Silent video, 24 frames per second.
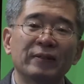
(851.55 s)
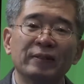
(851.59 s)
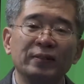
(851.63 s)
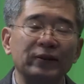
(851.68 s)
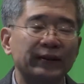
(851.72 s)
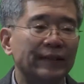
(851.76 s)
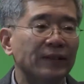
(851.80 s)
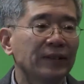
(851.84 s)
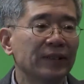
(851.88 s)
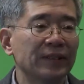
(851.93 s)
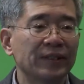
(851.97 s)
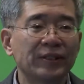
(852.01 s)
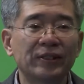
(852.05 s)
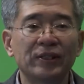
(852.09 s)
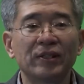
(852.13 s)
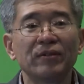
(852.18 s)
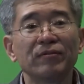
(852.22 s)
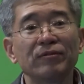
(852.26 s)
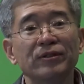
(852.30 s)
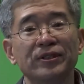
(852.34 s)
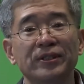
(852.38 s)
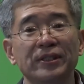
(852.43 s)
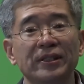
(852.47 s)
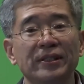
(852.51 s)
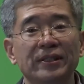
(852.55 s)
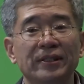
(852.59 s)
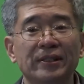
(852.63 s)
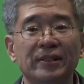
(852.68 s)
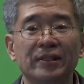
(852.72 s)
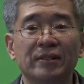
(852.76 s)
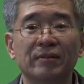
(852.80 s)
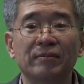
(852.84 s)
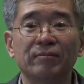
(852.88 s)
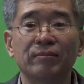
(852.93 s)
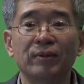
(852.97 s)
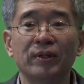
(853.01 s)
services,
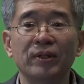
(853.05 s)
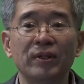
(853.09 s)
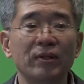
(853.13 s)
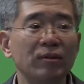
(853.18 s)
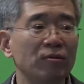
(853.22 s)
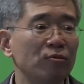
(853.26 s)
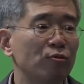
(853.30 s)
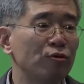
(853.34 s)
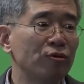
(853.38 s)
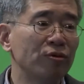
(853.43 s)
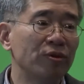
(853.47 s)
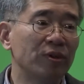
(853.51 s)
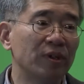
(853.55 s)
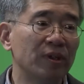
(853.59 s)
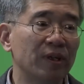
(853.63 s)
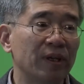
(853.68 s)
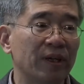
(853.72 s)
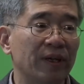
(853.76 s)
but in the rural